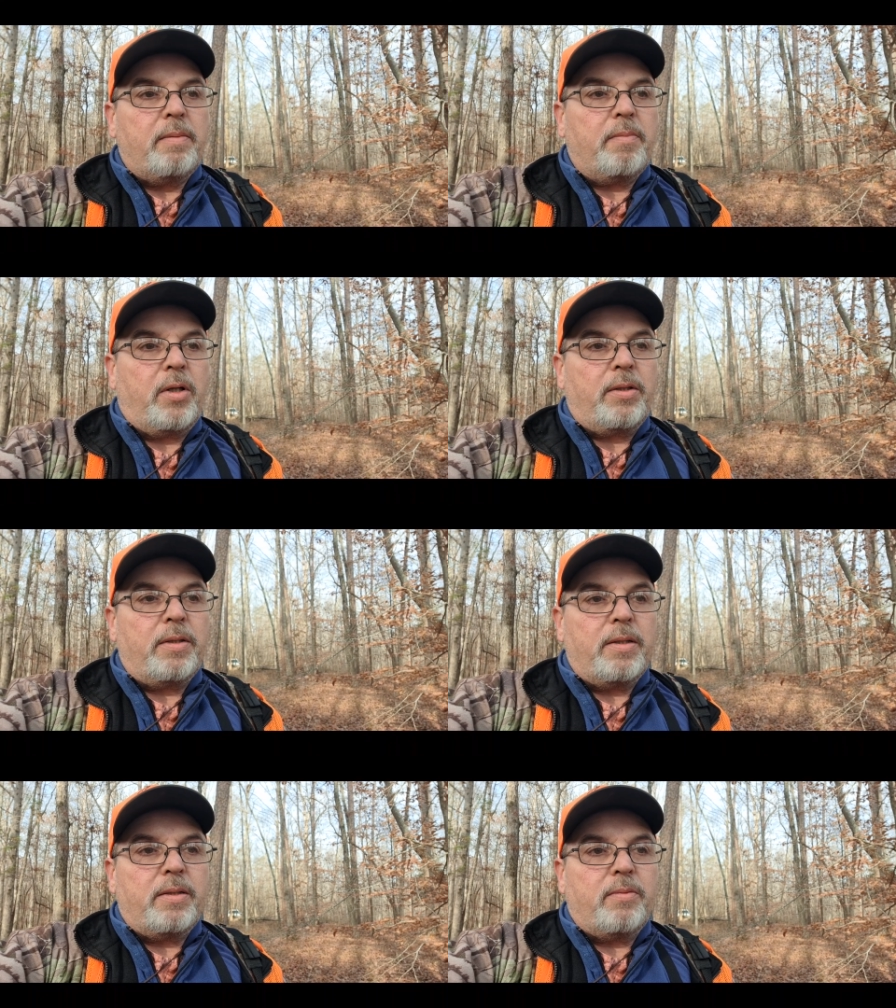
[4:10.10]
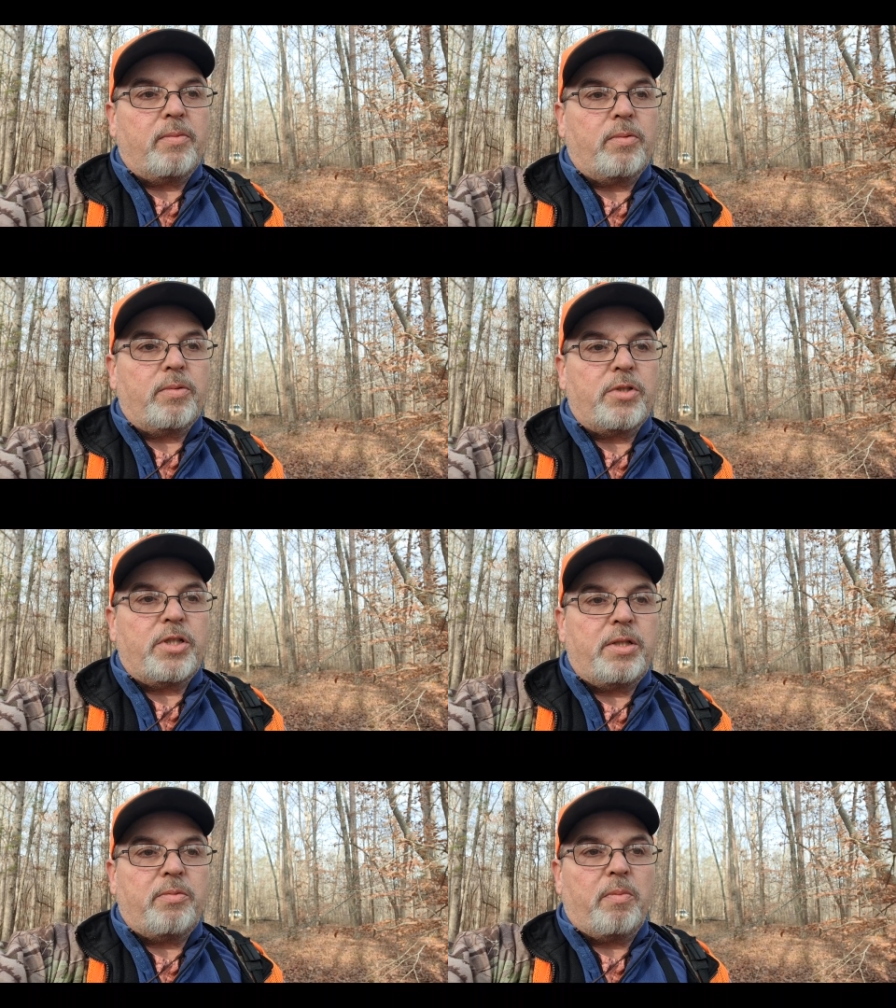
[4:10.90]
but
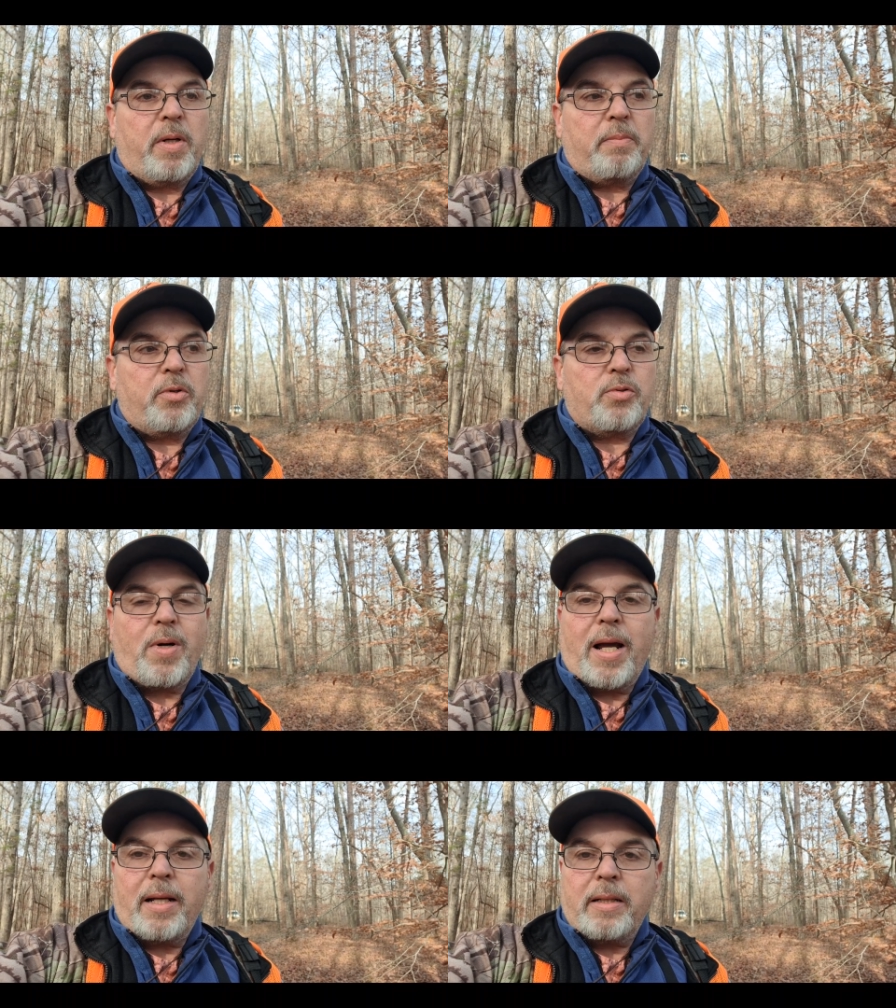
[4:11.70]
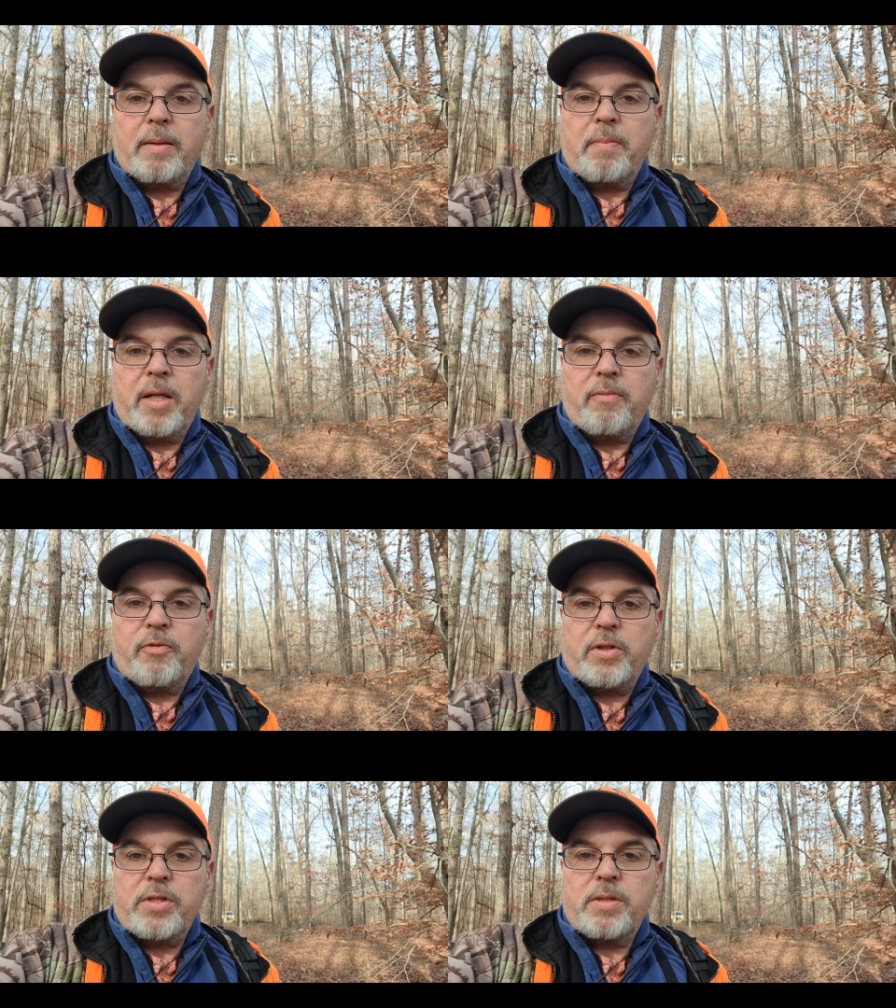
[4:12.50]
she remembers riding to
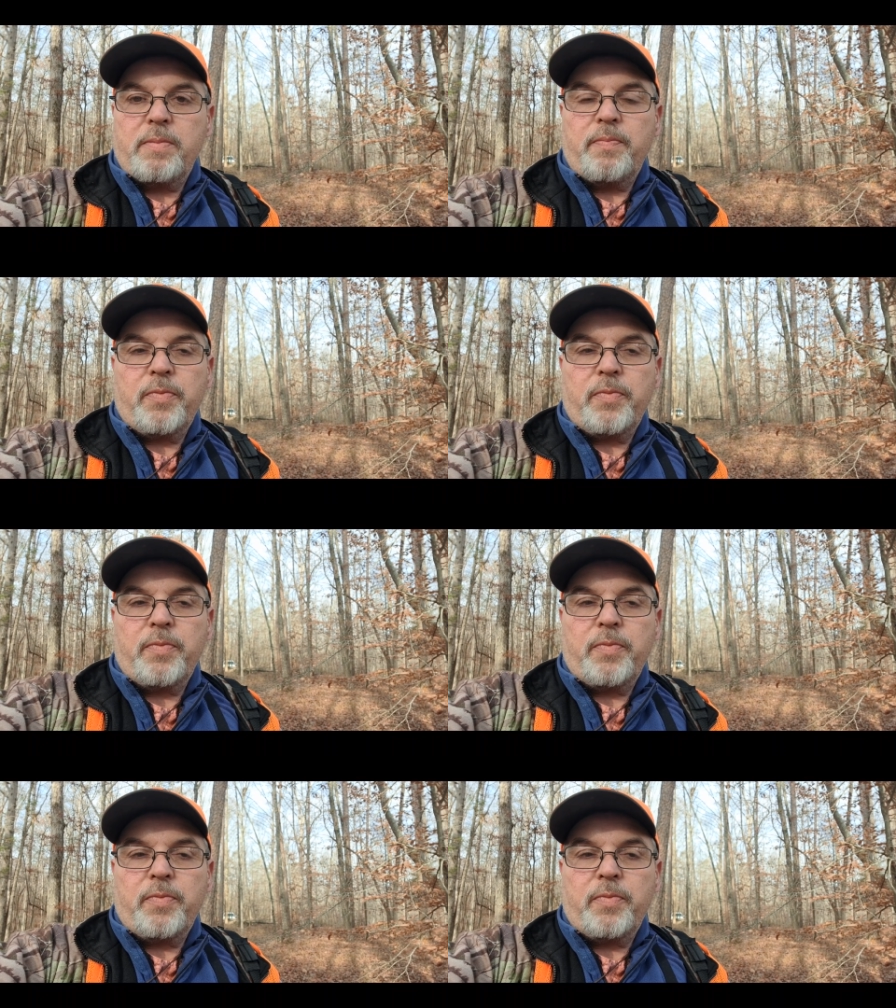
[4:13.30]
Memphis